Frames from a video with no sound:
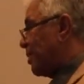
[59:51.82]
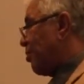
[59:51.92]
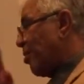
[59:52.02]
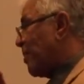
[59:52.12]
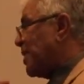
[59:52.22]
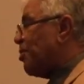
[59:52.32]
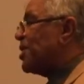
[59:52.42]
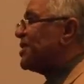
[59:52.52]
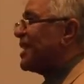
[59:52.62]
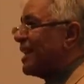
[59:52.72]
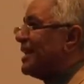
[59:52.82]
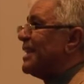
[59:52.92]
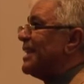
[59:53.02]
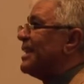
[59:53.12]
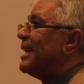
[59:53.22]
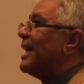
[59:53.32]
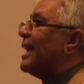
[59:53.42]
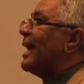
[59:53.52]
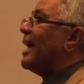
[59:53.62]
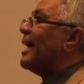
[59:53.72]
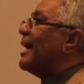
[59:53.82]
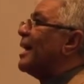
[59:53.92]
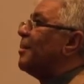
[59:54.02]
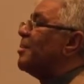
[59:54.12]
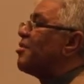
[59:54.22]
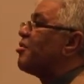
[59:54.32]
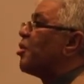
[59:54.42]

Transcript: before my question, really, Ms.